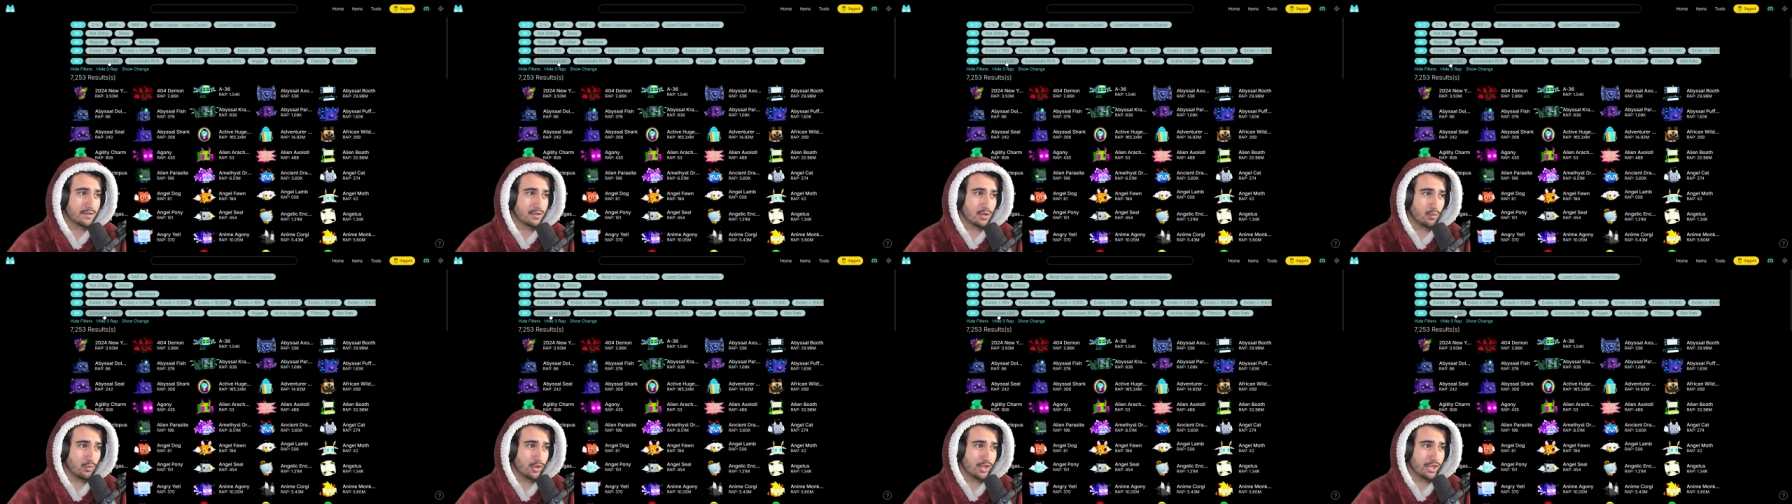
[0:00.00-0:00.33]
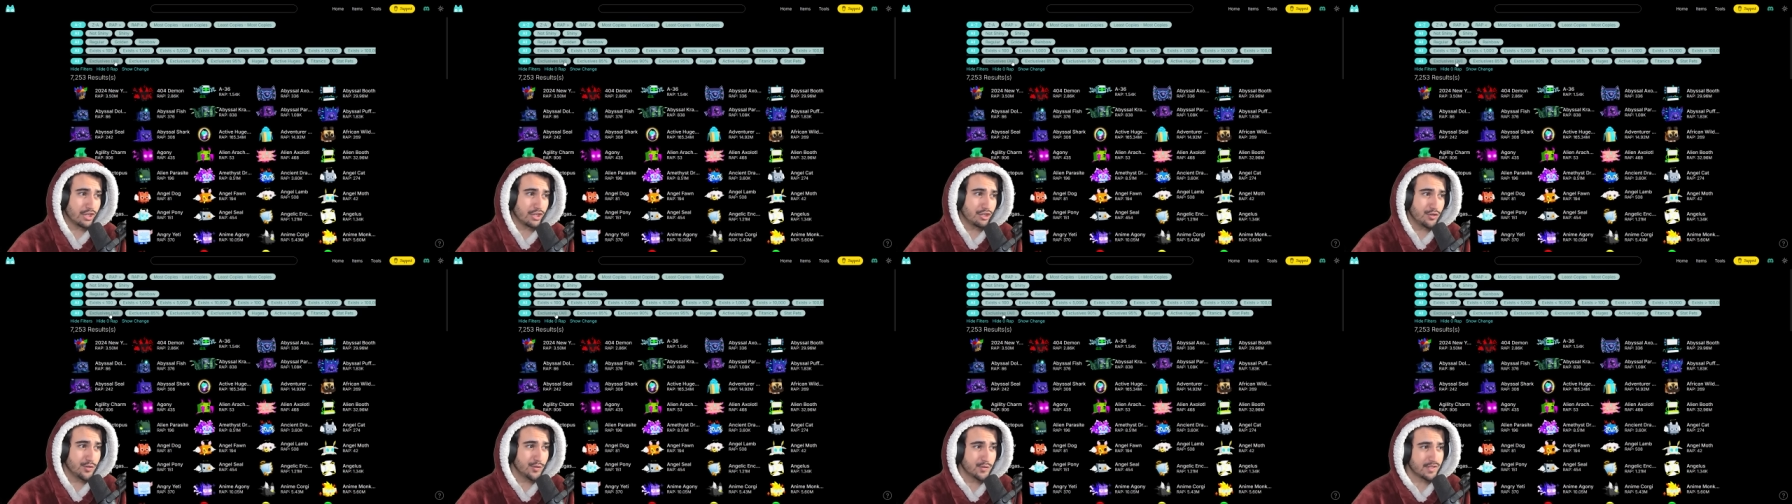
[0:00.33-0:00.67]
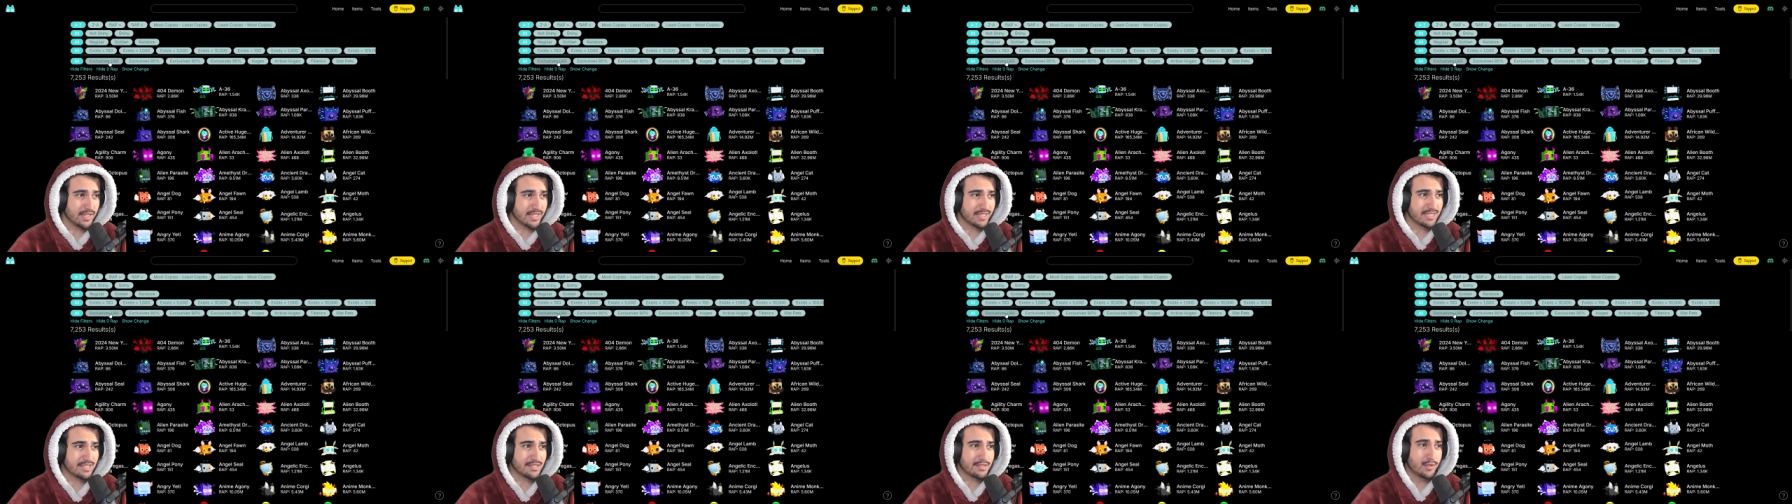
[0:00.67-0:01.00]
so we can
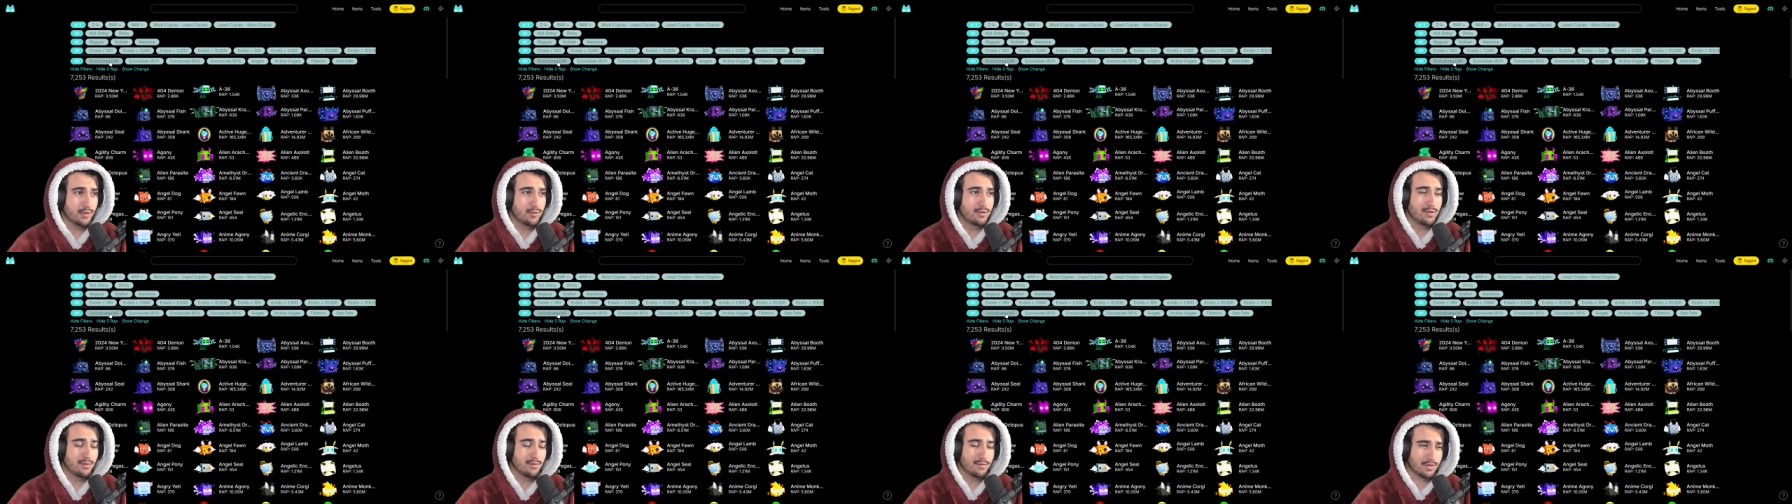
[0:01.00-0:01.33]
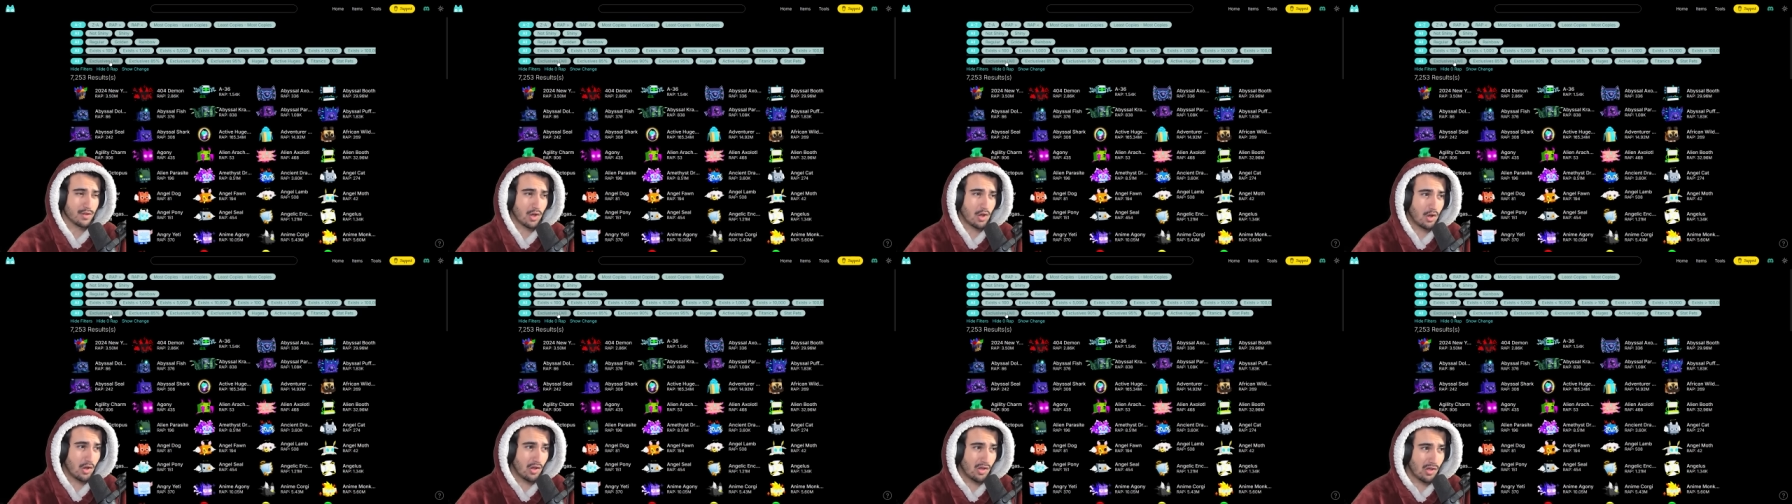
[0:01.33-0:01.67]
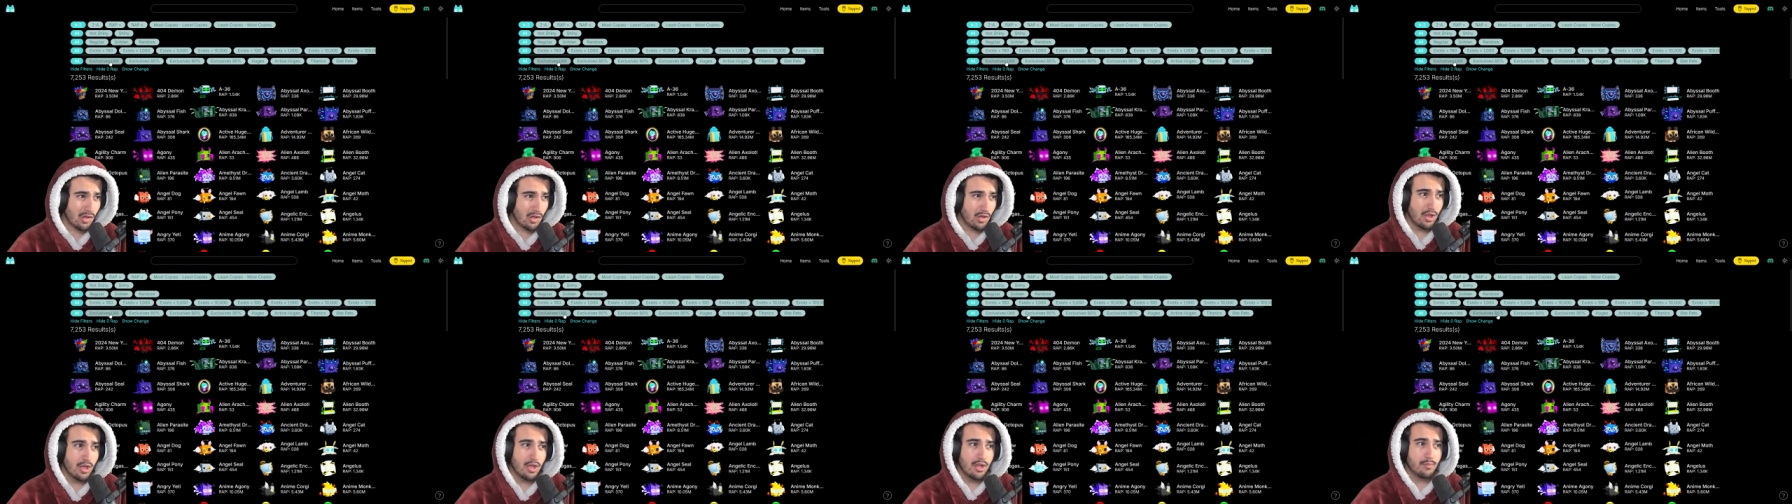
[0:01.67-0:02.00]
use exclusives
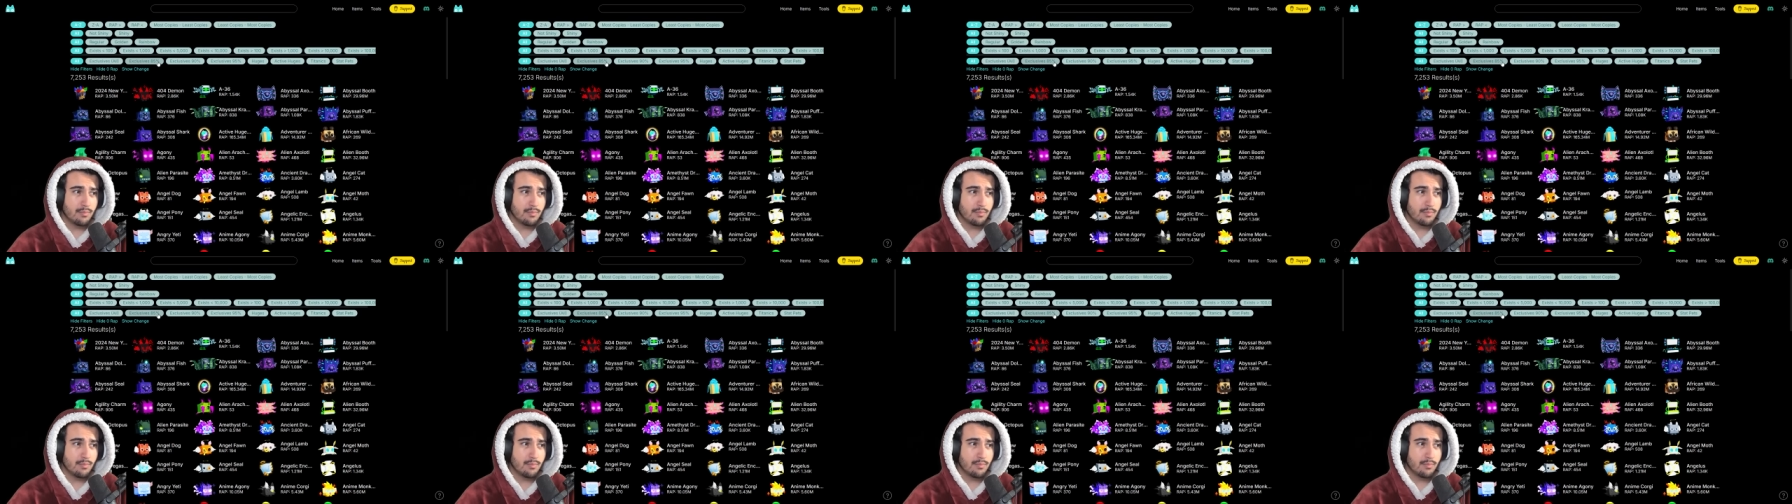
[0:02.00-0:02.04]
all,